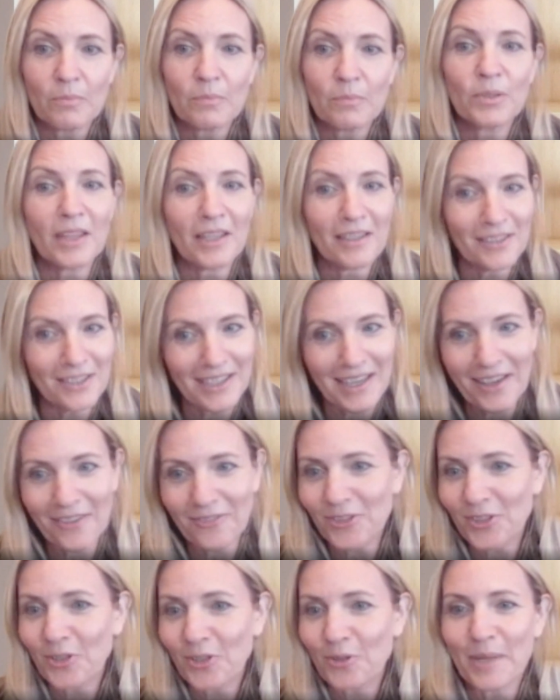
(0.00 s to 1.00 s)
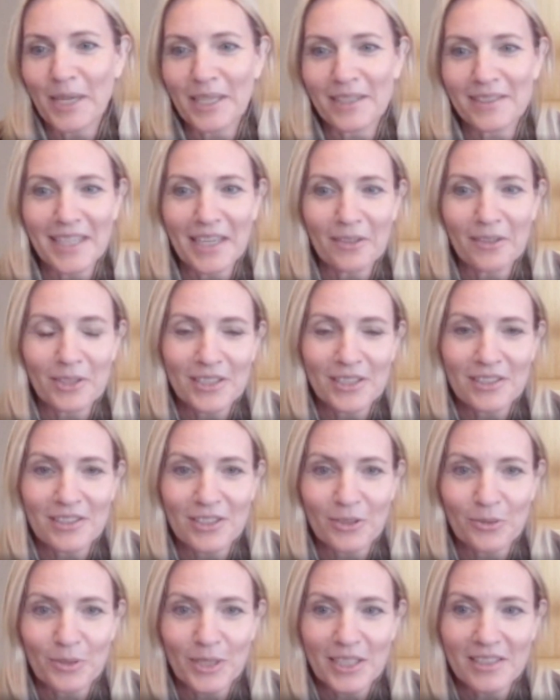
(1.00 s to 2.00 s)
But then you have to go back down
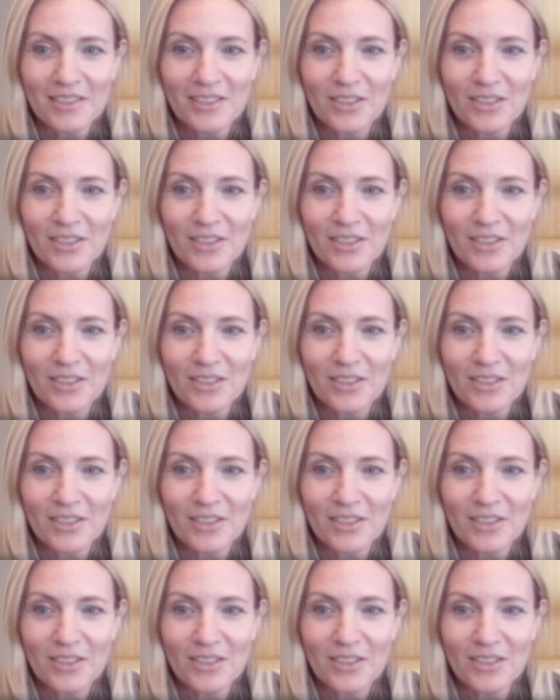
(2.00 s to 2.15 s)
into it.